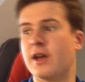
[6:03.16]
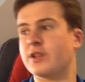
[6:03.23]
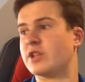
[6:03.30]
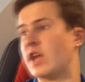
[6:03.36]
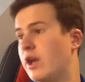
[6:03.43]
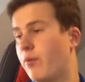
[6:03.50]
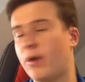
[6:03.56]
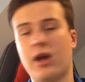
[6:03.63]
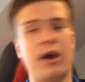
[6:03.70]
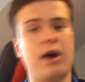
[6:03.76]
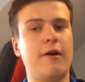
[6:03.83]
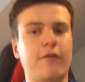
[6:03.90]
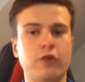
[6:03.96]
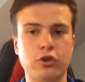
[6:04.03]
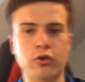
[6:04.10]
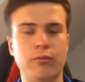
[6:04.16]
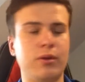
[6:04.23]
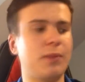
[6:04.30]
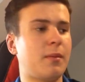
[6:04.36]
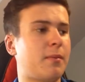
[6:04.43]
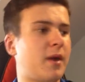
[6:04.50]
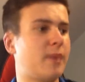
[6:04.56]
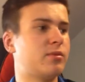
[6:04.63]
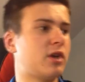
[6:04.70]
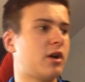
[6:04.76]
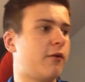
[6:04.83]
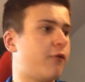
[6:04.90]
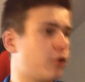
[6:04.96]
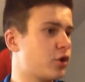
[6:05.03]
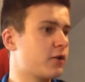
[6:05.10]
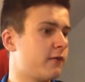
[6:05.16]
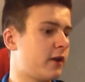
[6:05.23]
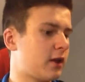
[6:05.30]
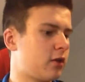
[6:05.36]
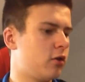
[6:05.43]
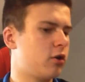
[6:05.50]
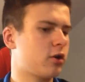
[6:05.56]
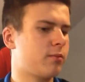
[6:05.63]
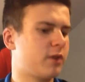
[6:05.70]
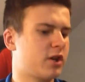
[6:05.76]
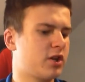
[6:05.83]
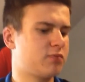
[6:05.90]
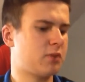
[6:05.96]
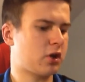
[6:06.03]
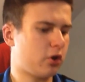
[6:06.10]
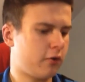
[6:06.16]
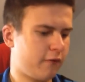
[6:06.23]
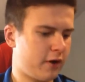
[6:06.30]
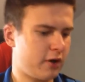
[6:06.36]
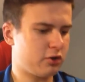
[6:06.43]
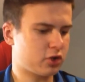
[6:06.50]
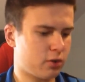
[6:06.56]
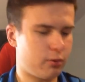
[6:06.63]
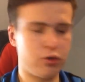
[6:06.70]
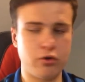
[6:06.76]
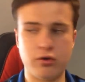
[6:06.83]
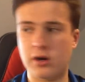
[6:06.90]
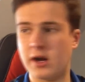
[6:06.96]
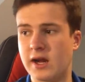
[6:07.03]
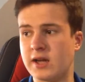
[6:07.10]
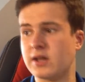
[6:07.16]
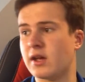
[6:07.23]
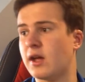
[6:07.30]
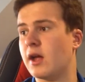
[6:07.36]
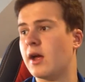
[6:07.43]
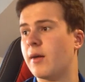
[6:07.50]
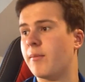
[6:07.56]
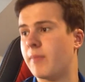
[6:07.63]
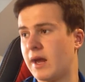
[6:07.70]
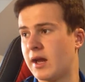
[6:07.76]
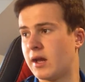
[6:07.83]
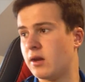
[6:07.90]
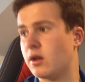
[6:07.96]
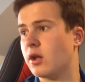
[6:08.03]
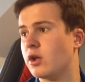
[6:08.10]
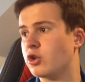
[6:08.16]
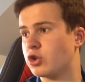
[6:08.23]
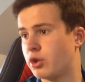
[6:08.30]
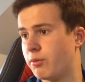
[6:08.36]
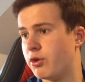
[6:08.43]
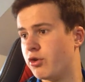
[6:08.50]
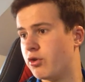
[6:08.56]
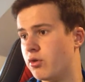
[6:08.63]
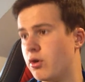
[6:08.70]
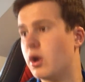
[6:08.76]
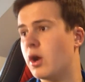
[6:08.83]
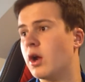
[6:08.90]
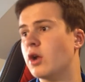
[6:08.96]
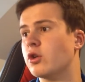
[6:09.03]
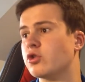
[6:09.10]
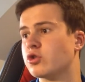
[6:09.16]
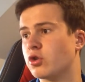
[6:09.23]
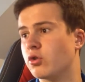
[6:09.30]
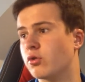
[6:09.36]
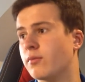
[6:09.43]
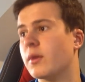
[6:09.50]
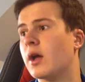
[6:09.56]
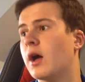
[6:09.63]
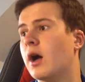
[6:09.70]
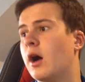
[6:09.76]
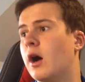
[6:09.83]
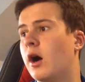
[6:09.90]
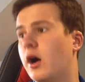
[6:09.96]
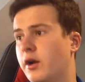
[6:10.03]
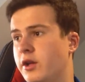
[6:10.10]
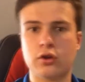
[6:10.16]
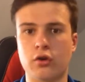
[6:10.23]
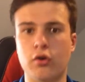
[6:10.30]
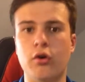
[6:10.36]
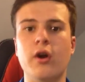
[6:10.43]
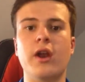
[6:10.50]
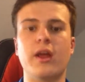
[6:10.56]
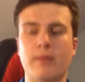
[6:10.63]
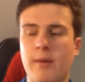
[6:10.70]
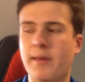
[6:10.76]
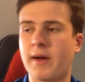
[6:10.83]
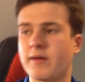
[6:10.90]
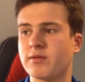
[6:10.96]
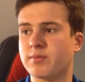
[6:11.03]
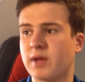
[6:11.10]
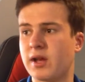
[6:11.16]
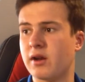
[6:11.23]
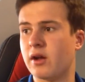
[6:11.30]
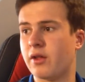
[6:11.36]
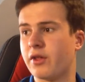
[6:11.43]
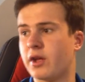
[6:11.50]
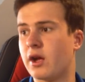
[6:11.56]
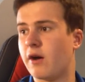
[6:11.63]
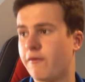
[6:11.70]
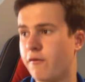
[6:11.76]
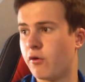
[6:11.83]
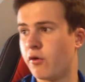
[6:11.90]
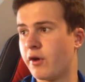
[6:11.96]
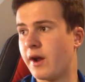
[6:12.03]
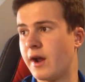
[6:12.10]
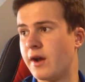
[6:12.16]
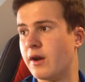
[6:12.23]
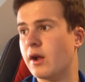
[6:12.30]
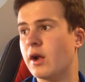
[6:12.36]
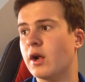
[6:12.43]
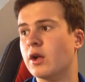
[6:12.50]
is. Anyway, I've got to go and play my pipes at 4:07 because my girlfriend is coming around tonight. Megan is coming around, so I need to go and hear my pipes played and nothing afore then.